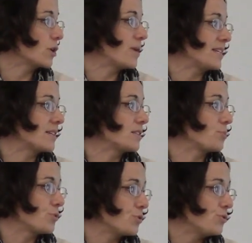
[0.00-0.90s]
request is
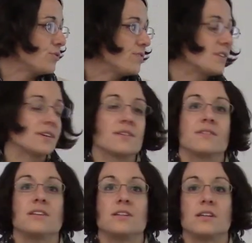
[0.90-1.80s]
approved,
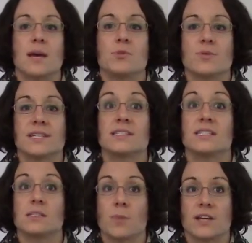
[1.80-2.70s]
the MUSC
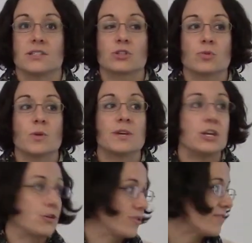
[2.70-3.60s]
sponsor will be
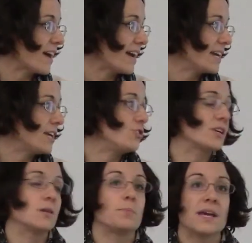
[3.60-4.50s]
notified and you
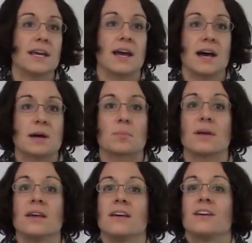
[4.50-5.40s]
can pick up
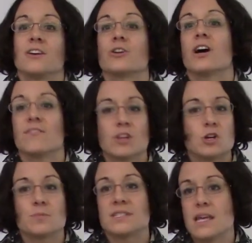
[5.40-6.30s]
your
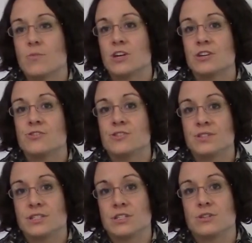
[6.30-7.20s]
envelope same way you
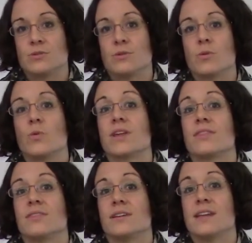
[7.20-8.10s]
used to
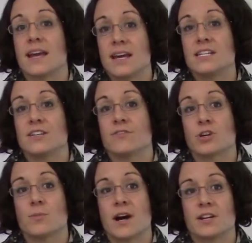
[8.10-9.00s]
with the NetID for
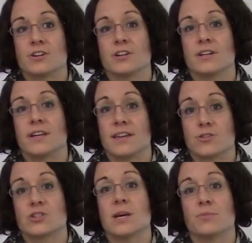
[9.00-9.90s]
your monitor and
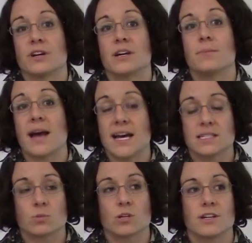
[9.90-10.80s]
their temporary
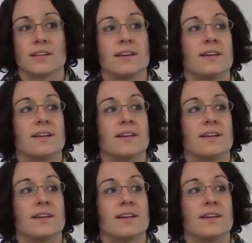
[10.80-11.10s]
password